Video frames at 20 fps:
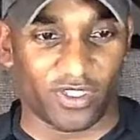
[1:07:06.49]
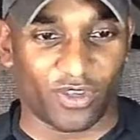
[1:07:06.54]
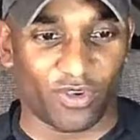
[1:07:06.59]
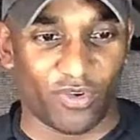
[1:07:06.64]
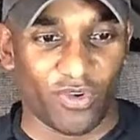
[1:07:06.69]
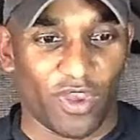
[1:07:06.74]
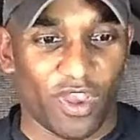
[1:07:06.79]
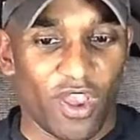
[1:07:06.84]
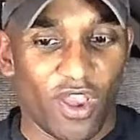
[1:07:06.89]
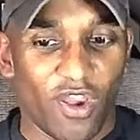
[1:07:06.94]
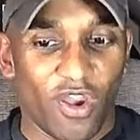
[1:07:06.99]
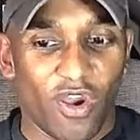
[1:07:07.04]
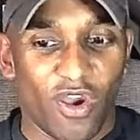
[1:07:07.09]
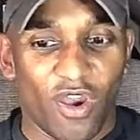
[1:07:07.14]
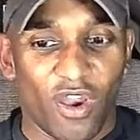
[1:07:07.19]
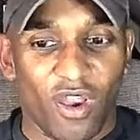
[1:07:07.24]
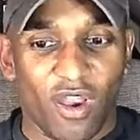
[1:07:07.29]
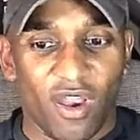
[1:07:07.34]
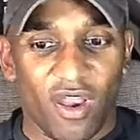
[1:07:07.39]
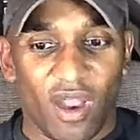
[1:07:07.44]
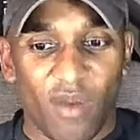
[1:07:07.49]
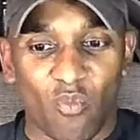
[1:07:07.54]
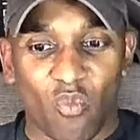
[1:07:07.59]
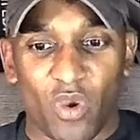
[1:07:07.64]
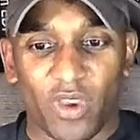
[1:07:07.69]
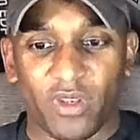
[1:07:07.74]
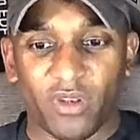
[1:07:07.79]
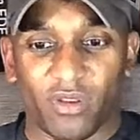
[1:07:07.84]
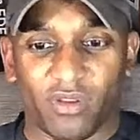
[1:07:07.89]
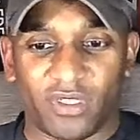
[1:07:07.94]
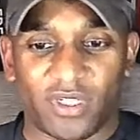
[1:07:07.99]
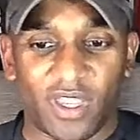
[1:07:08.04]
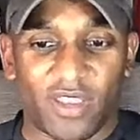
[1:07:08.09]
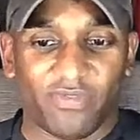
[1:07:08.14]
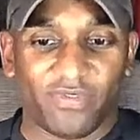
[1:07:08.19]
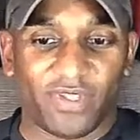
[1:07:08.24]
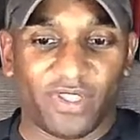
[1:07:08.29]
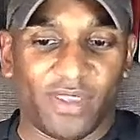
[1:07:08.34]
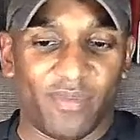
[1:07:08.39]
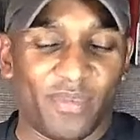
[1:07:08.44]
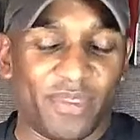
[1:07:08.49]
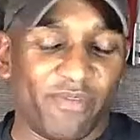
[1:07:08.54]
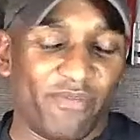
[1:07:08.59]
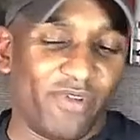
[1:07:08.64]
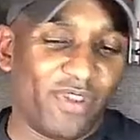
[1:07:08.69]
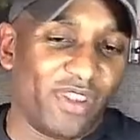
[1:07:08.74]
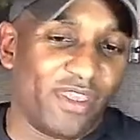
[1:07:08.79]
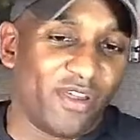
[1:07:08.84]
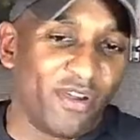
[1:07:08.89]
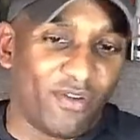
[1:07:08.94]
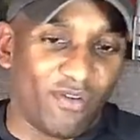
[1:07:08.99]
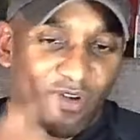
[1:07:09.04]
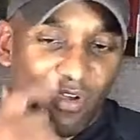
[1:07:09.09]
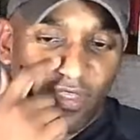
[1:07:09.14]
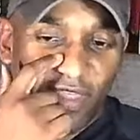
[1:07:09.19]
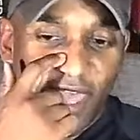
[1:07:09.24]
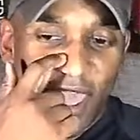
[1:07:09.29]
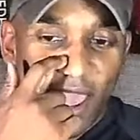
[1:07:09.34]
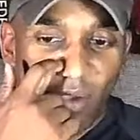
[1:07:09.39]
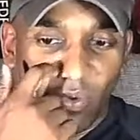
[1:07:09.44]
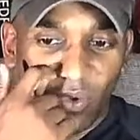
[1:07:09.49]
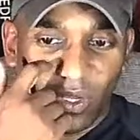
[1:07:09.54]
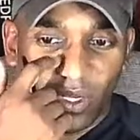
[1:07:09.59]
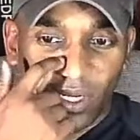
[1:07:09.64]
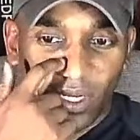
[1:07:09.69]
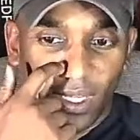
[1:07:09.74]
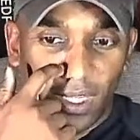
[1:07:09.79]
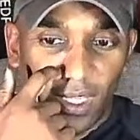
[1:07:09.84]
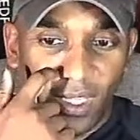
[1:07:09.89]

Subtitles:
So I'm waiting on Jeff to give me the video on that one,